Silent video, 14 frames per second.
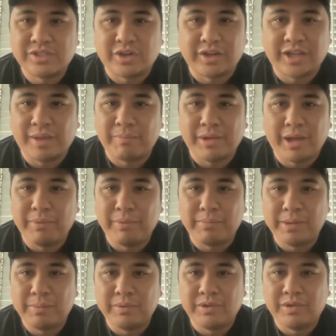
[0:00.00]
I kept helping
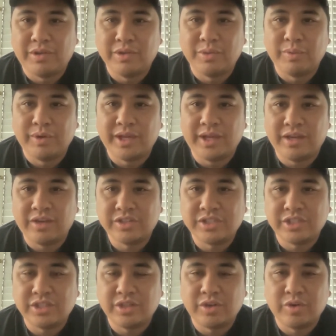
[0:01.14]
people along the way,
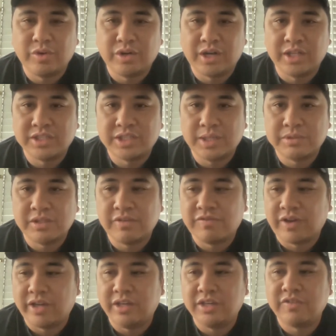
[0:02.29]
launching their own concepts and
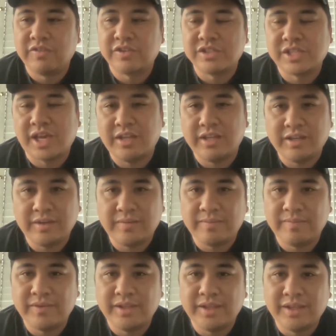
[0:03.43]
finding different talent and